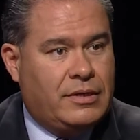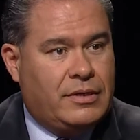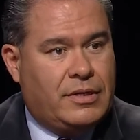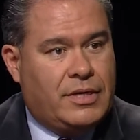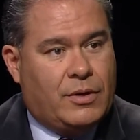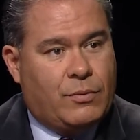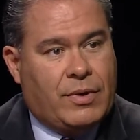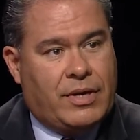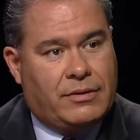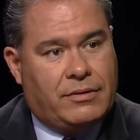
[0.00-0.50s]

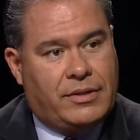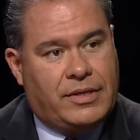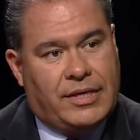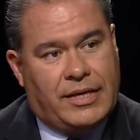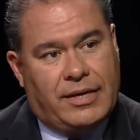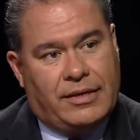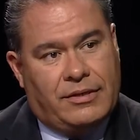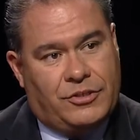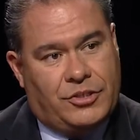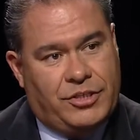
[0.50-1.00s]
rather than,
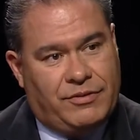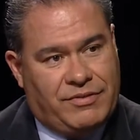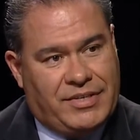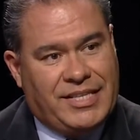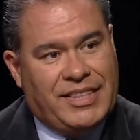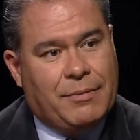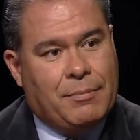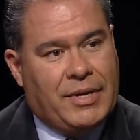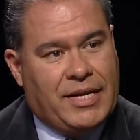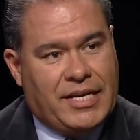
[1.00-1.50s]
again,
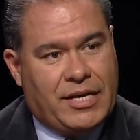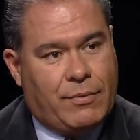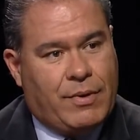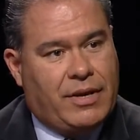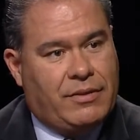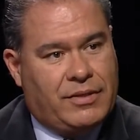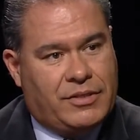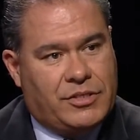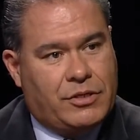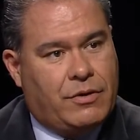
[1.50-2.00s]
shifting the money
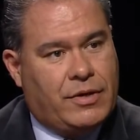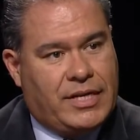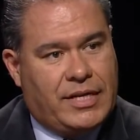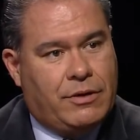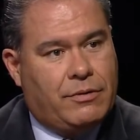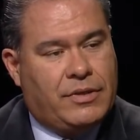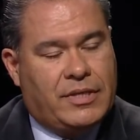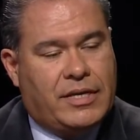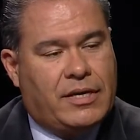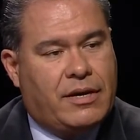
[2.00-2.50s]
around that's already
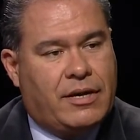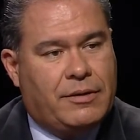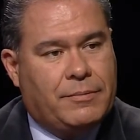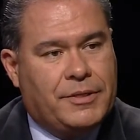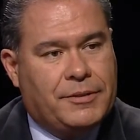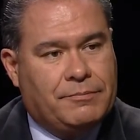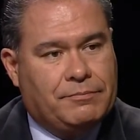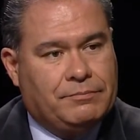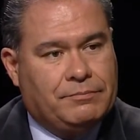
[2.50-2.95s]
here in the economy.